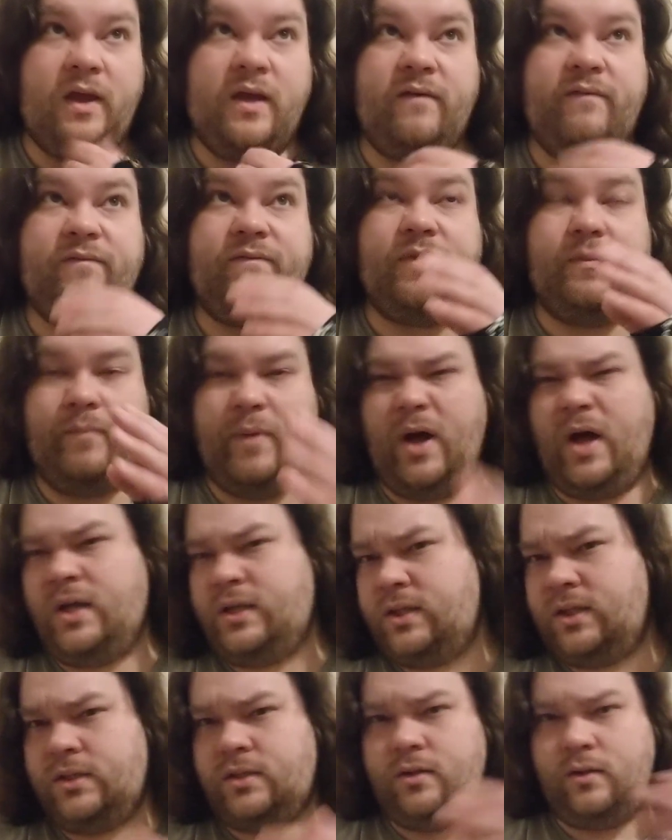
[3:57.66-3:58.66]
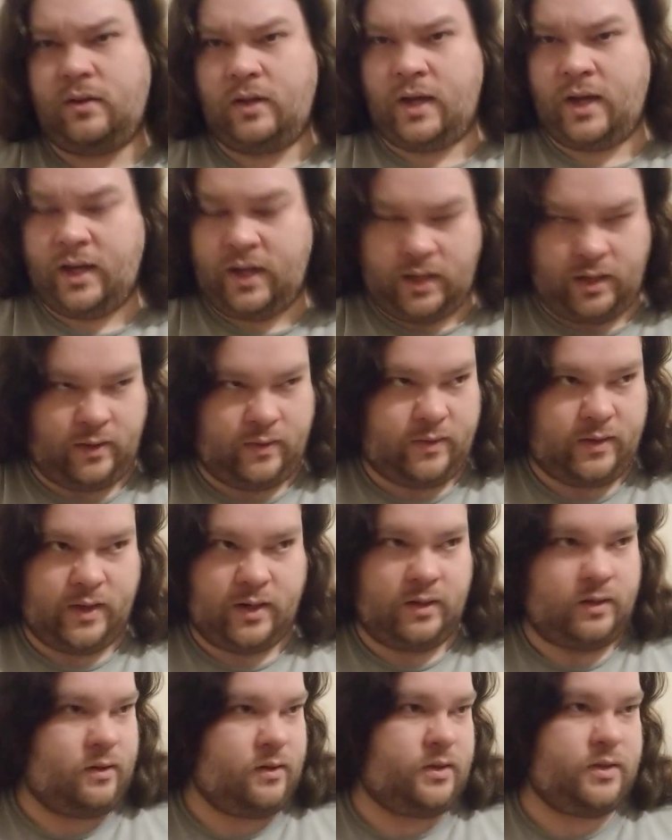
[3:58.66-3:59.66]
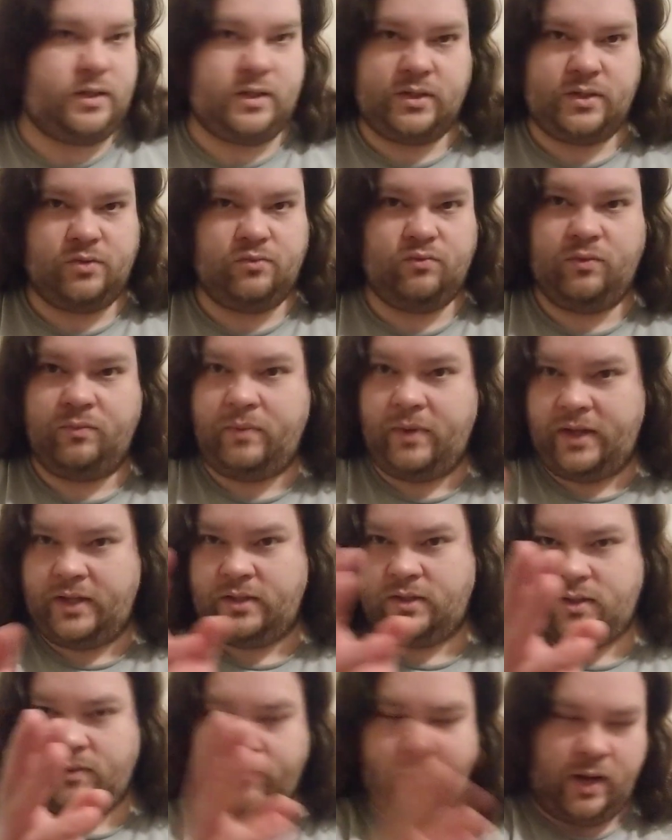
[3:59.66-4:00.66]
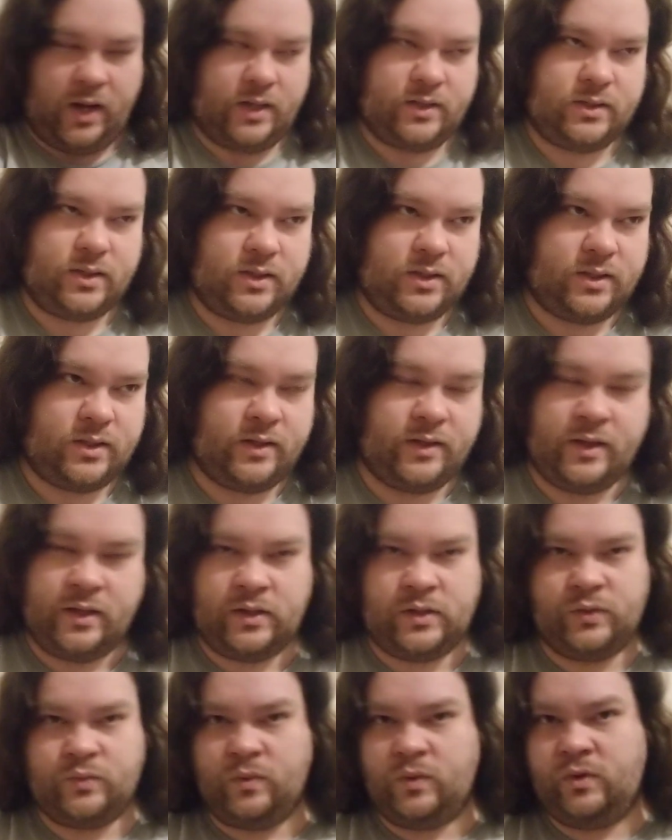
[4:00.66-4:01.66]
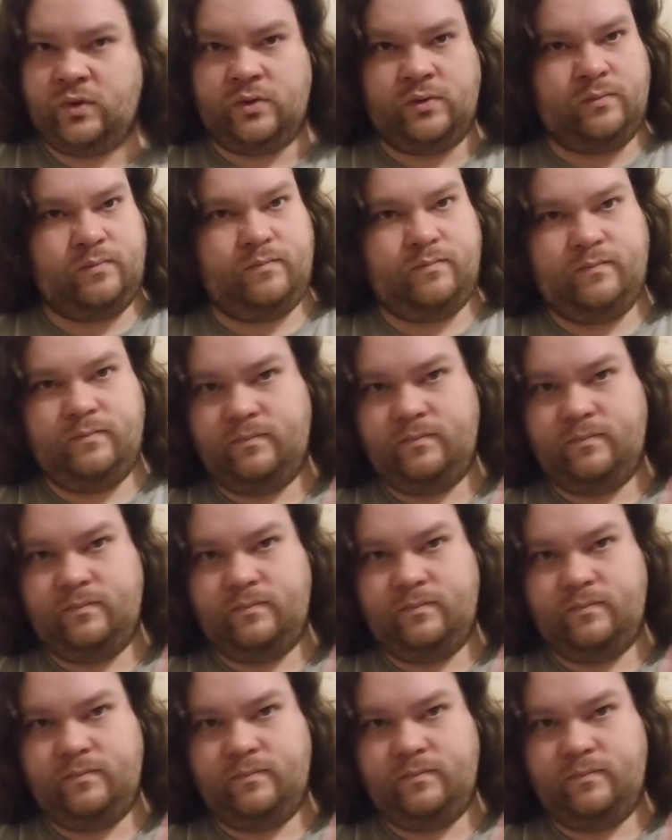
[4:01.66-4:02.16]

If the bosses are lying, then just replace the bosses and things will,